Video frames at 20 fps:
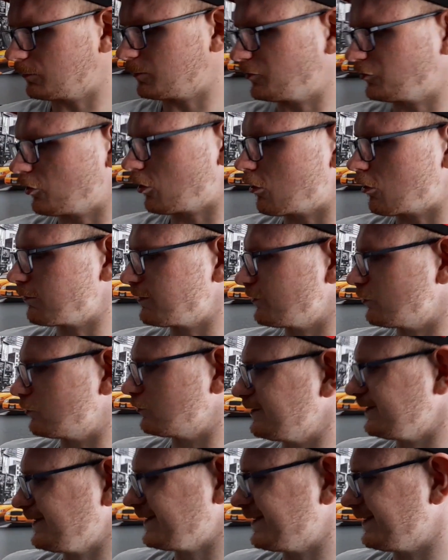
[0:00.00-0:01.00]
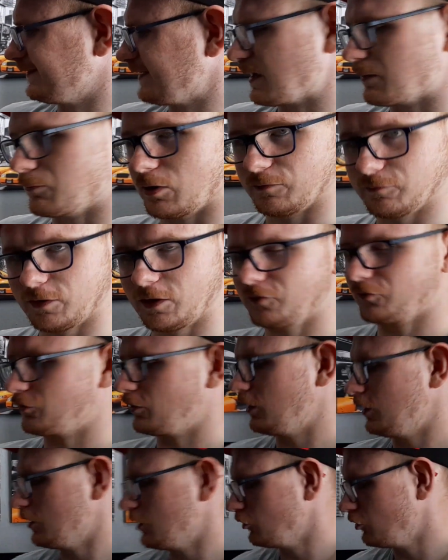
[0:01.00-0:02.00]
Atari on the Game Boy Advance.
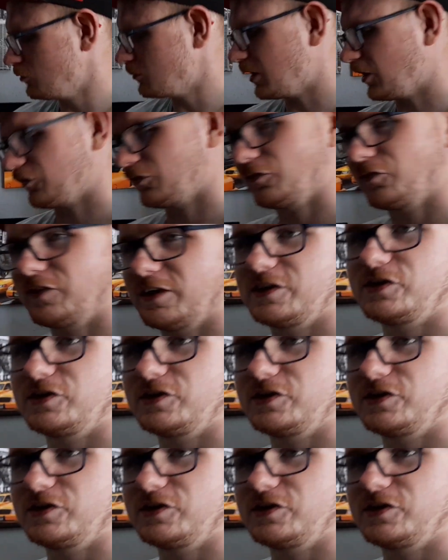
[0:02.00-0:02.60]
Duel Masters obviously